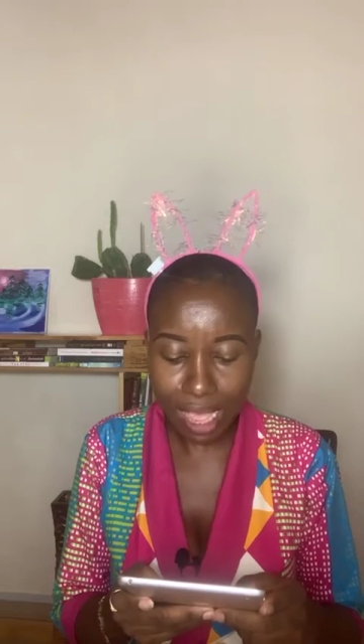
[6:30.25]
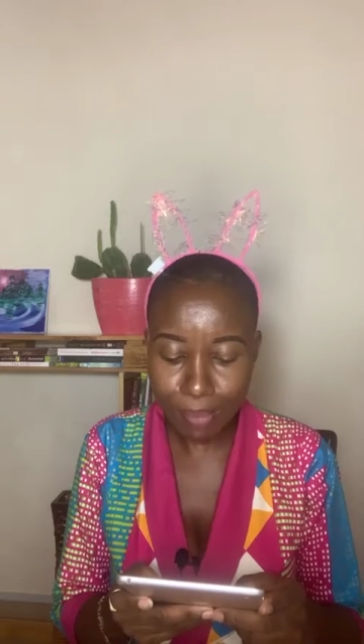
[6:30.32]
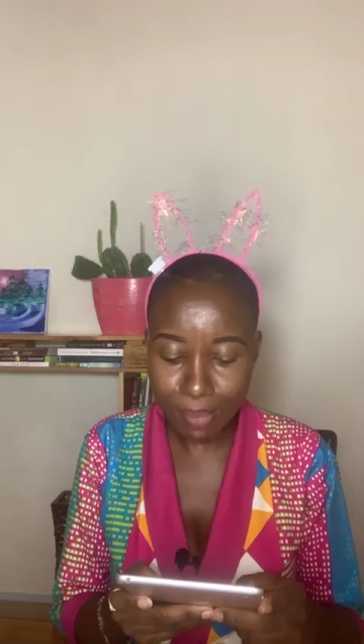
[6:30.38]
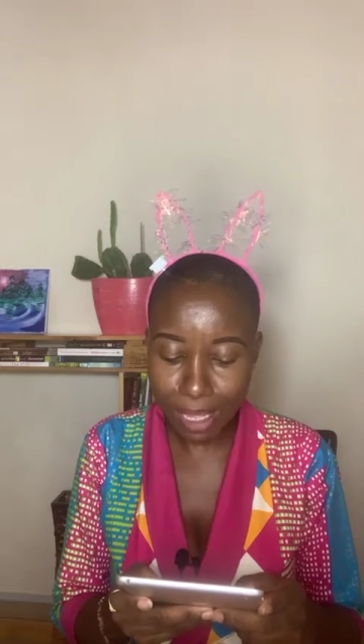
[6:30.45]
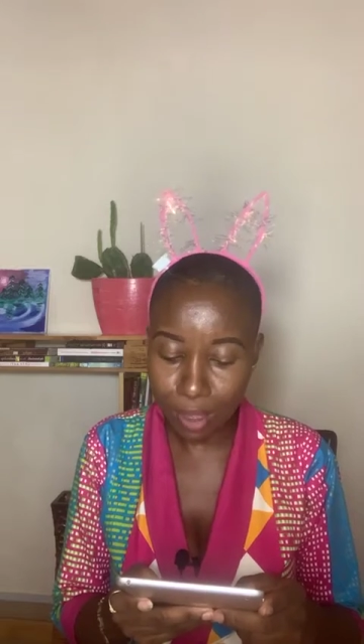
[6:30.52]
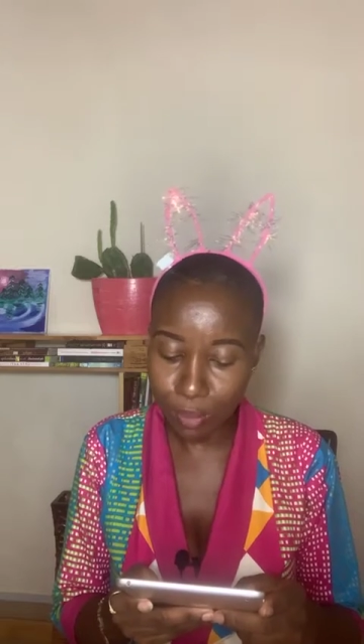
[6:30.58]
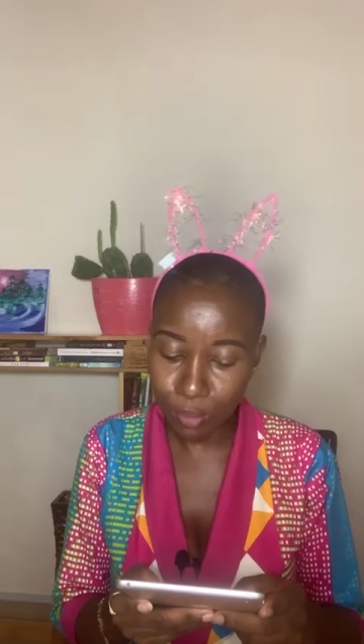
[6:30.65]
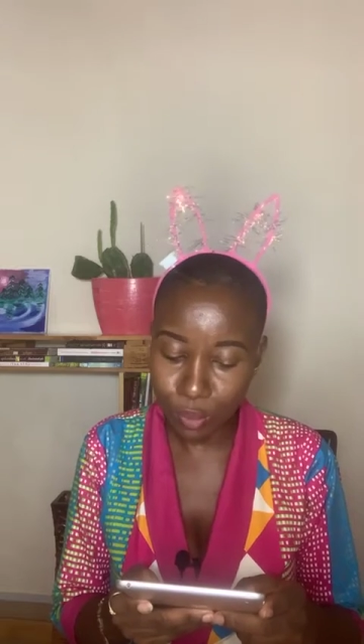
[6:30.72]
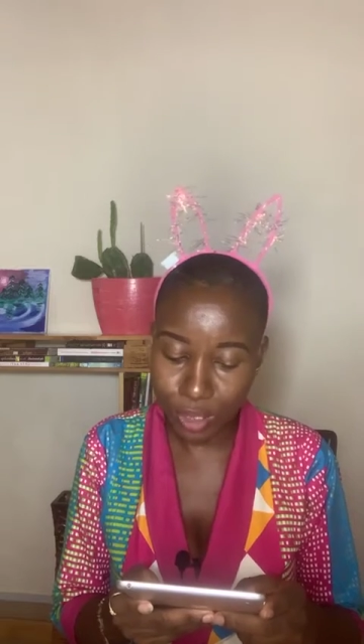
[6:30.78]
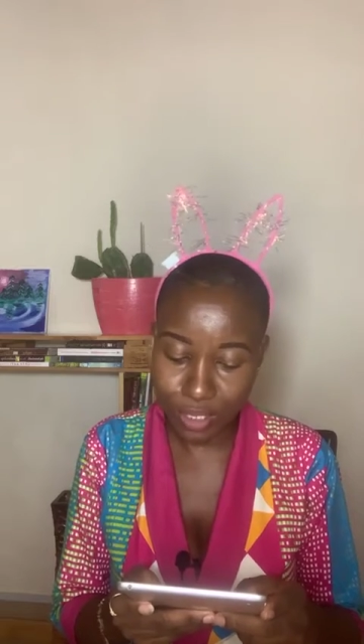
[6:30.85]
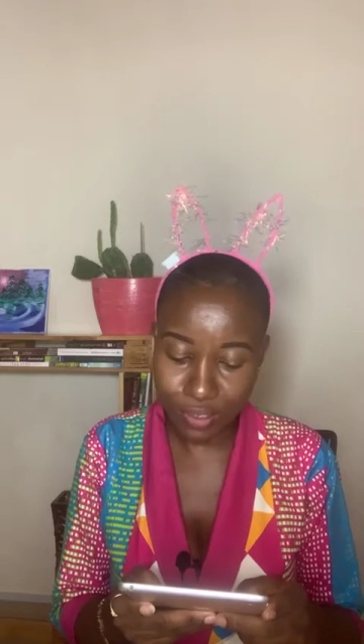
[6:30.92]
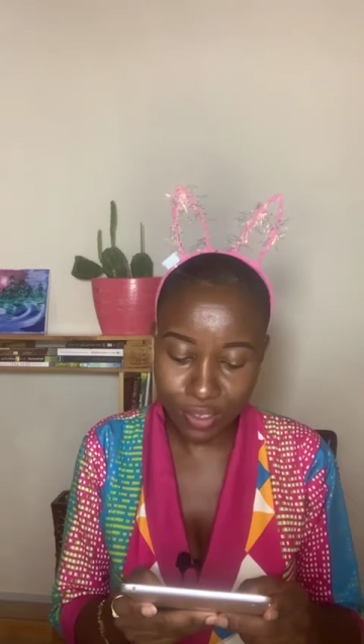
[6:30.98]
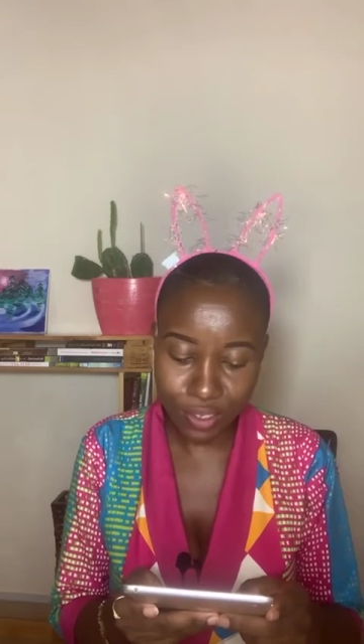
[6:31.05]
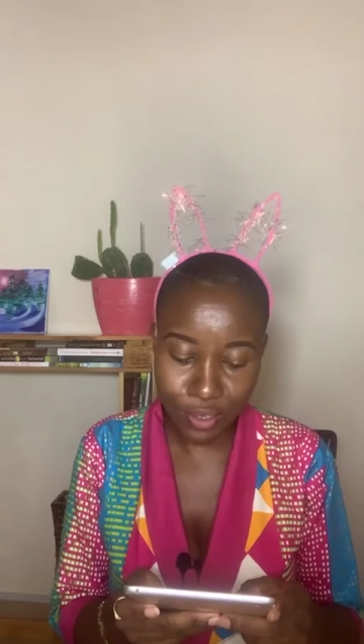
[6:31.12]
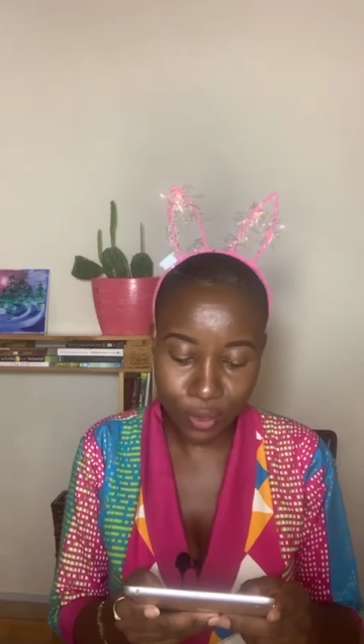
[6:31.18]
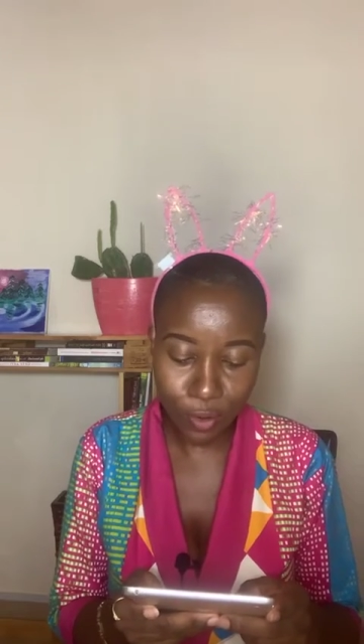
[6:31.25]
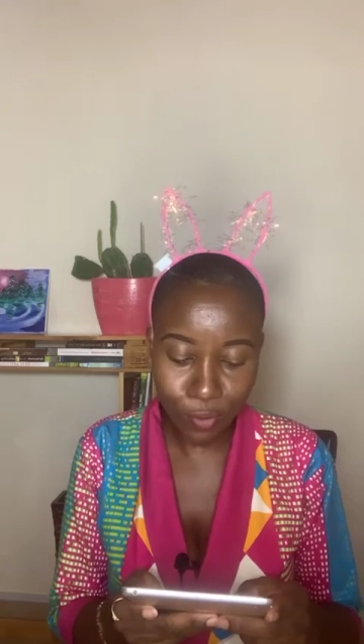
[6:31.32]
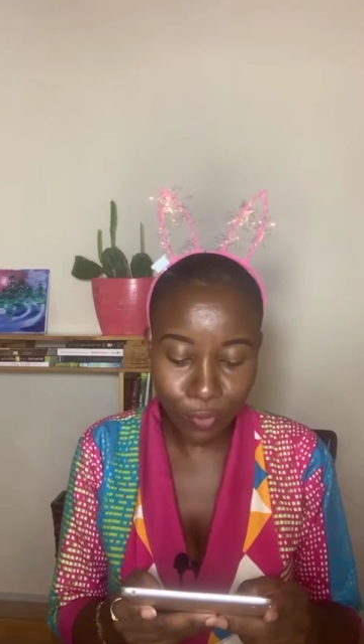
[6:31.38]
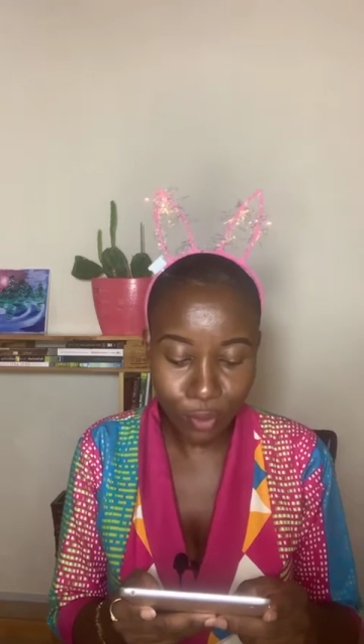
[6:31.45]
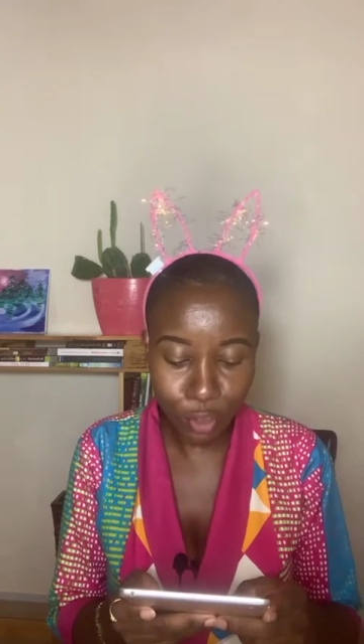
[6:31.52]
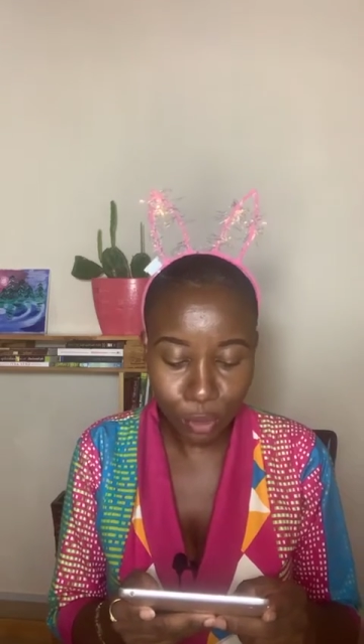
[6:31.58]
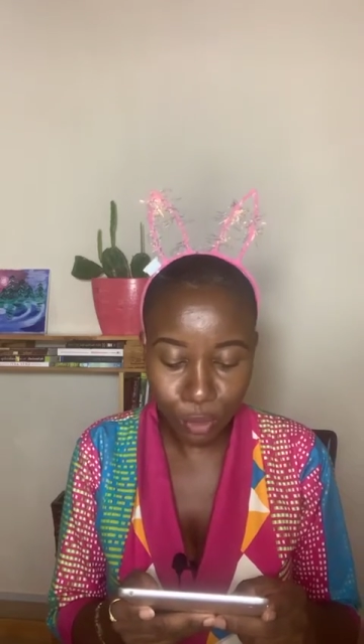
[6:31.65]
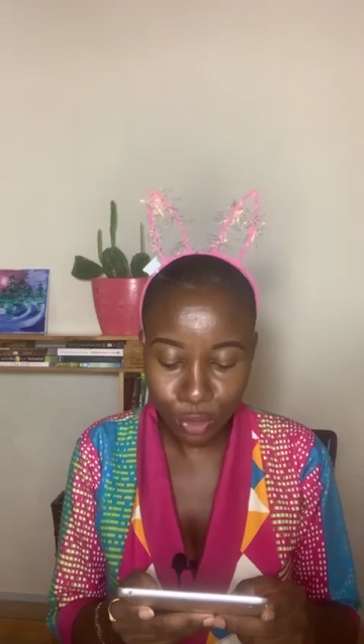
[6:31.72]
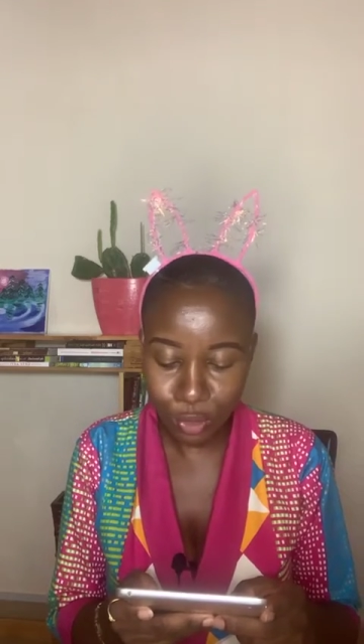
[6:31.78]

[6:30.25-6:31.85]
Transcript: Ama Omuesi of New